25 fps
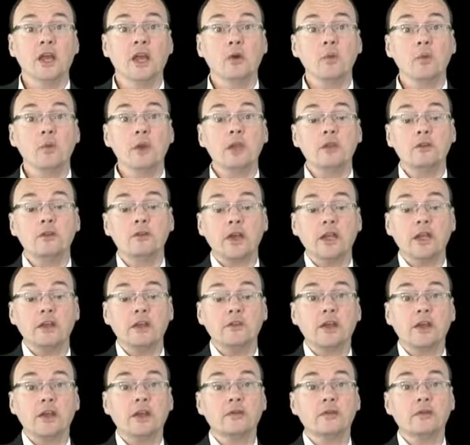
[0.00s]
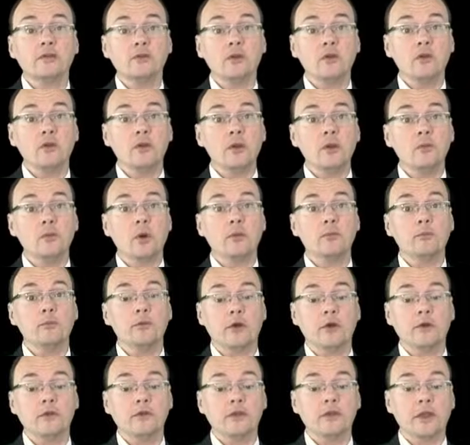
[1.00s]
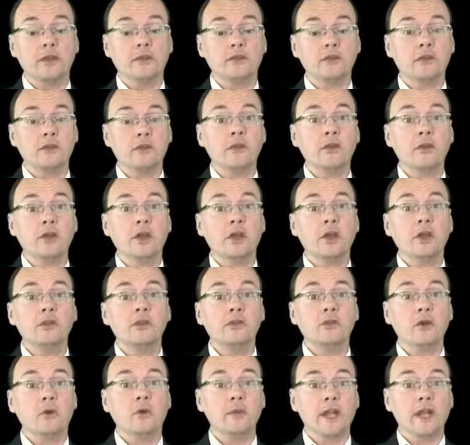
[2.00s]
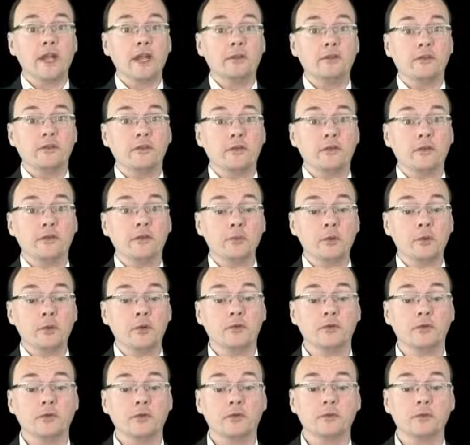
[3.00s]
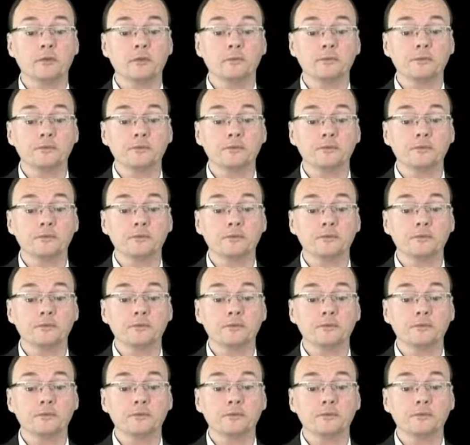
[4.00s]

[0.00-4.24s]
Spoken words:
we can change how strongly one process dominates a response.